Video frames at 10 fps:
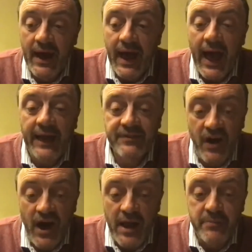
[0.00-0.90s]
At
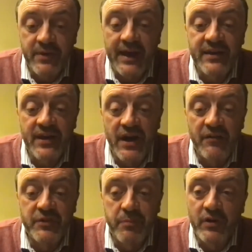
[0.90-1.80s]
times, I had nerves
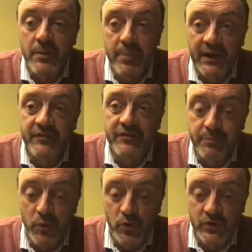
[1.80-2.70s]
about competitive
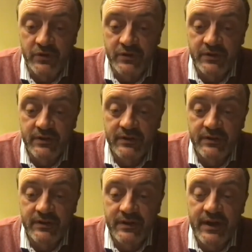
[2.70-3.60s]
sport.
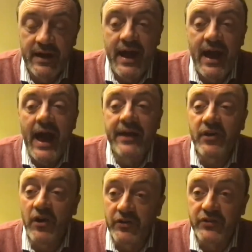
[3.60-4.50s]
At
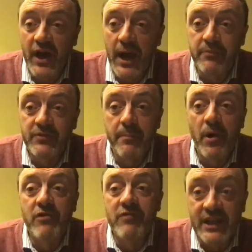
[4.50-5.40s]
other times, about
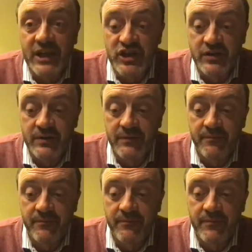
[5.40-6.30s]
religion.
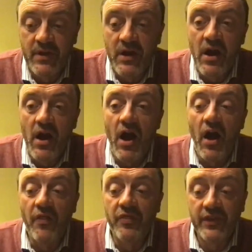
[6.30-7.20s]

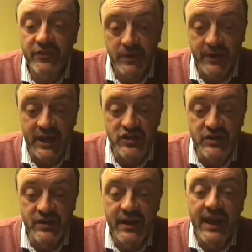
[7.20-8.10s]
On this occasion,
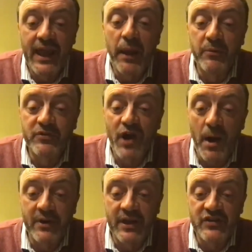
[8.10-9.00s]
it was a
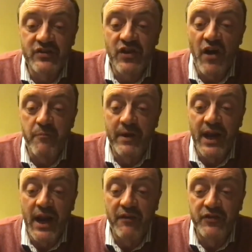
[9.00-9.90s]
combination of my
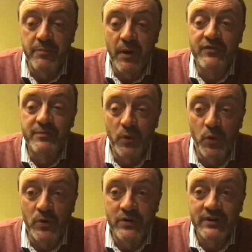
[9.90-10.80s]
nerves about
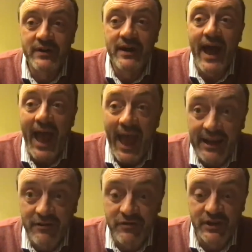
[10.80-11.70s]
sport and
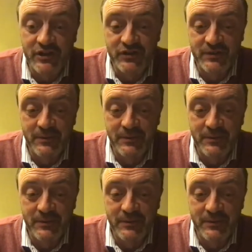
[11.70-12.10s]
religion.